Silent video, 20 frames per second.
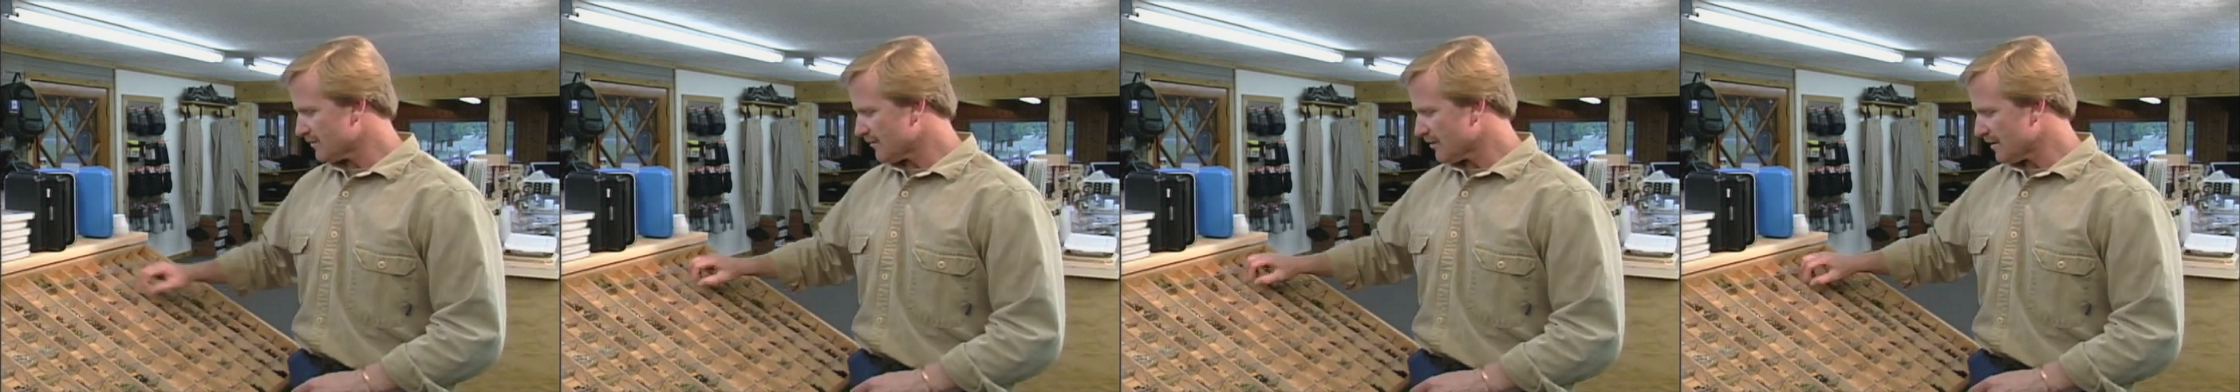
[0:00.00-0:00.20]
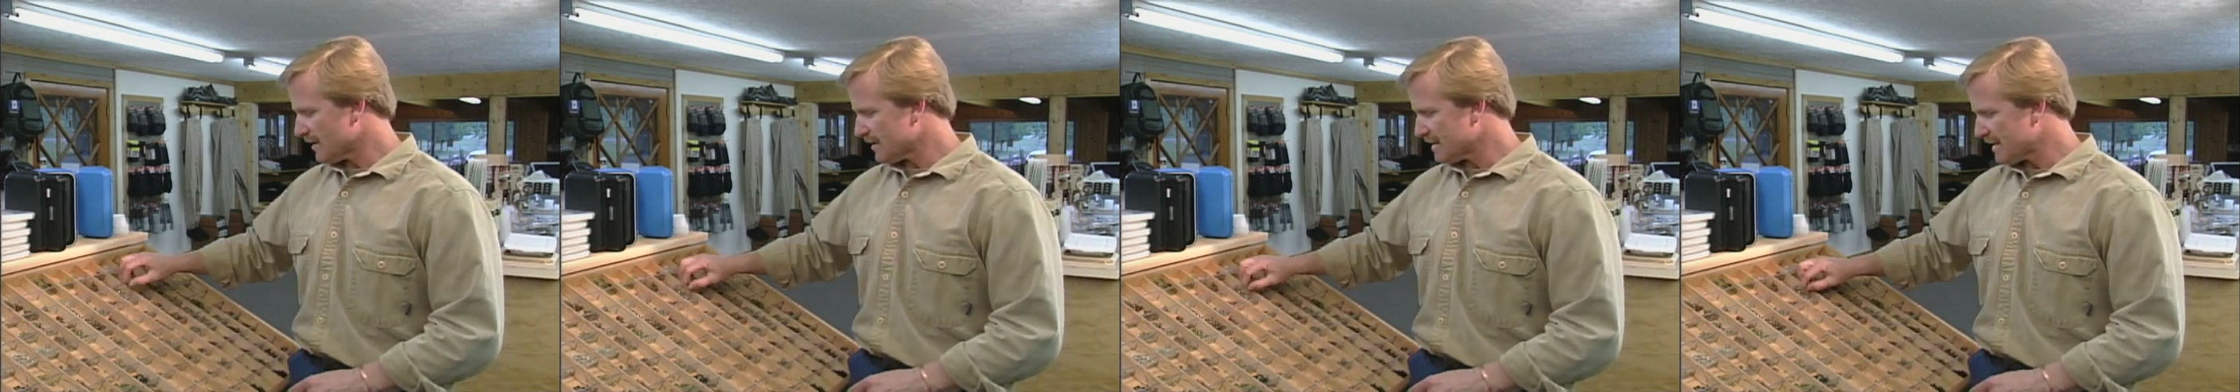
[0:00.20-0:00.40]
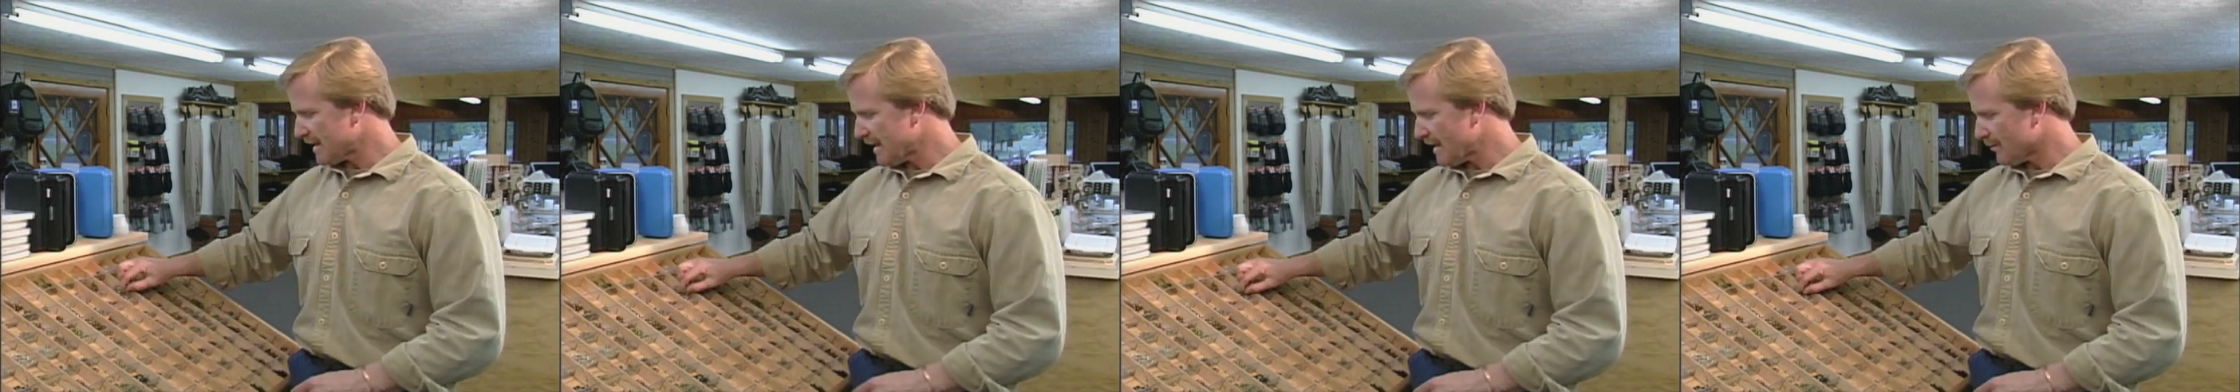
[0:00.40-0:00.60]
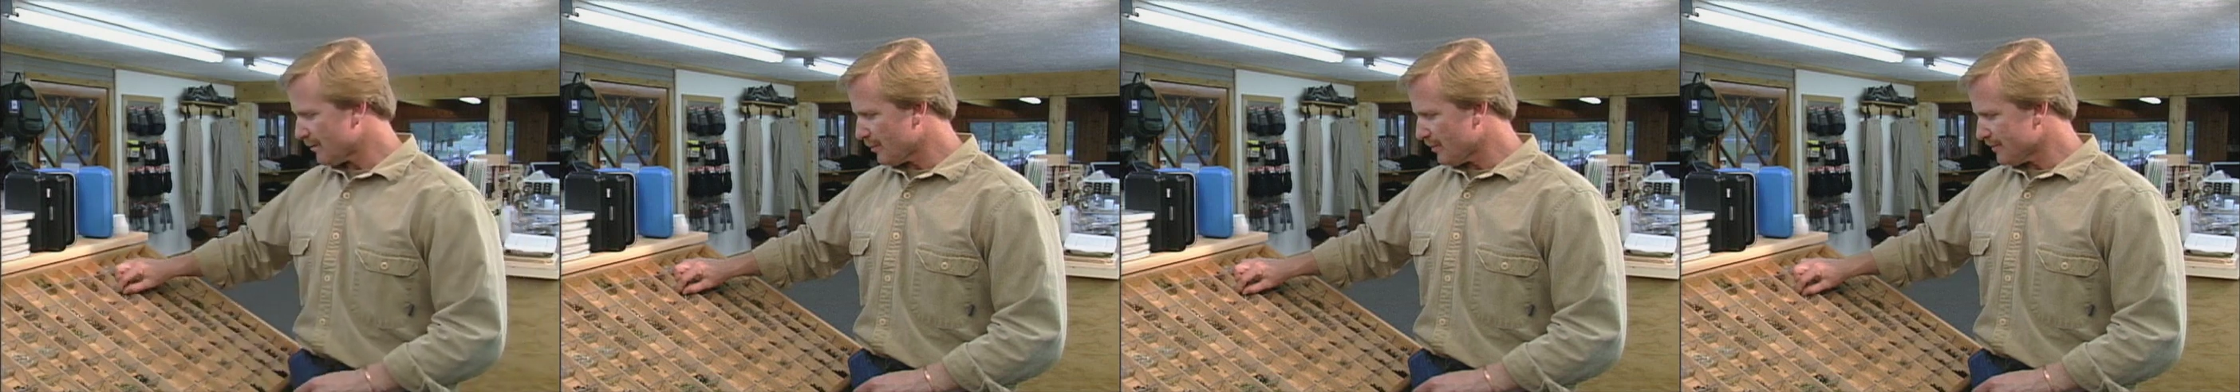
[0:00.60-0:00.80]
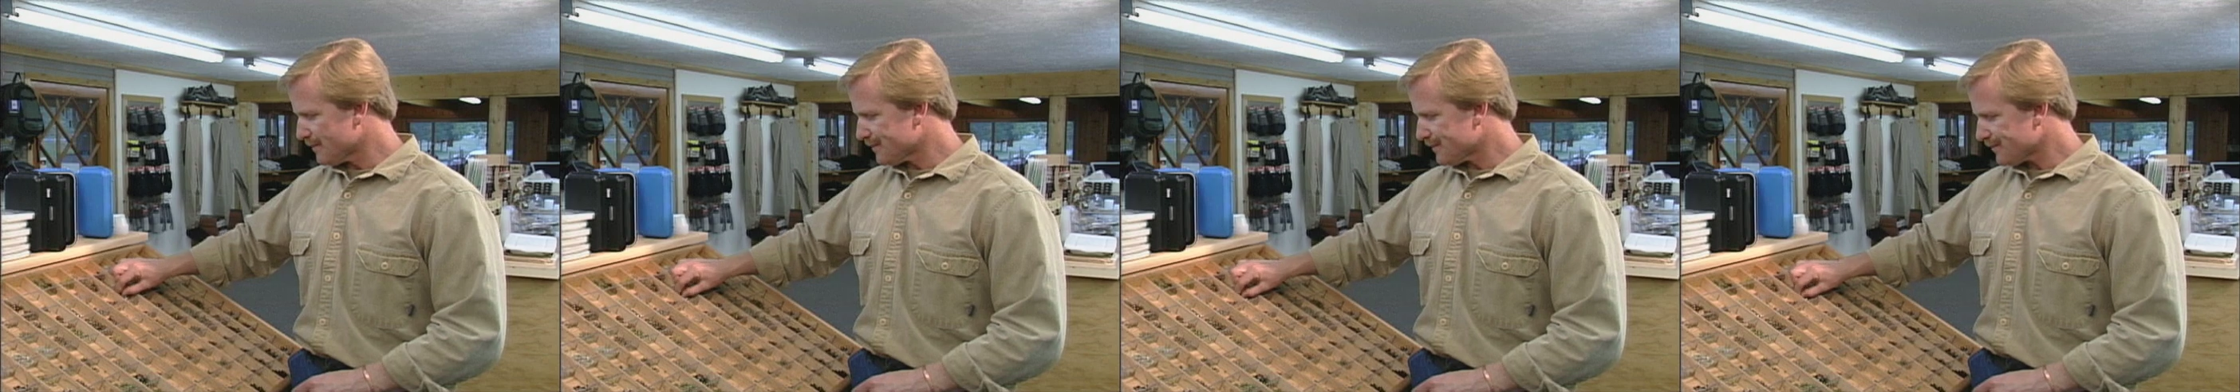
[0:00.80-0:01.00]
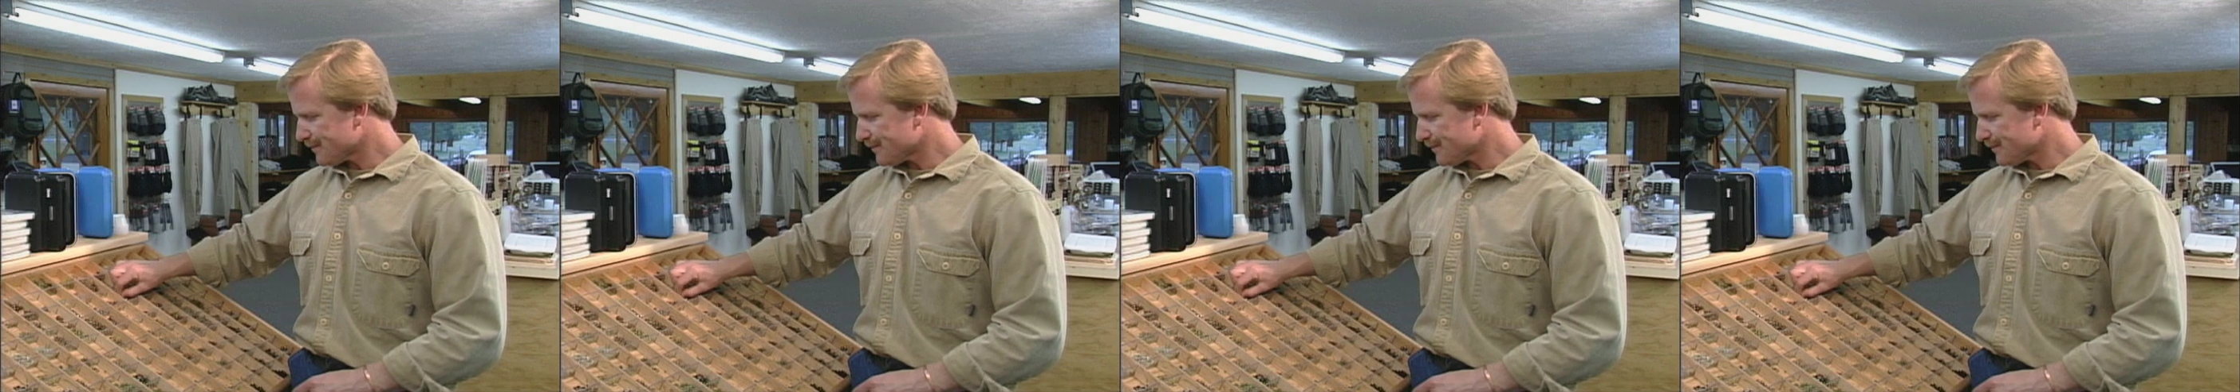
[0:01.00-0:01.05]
For example,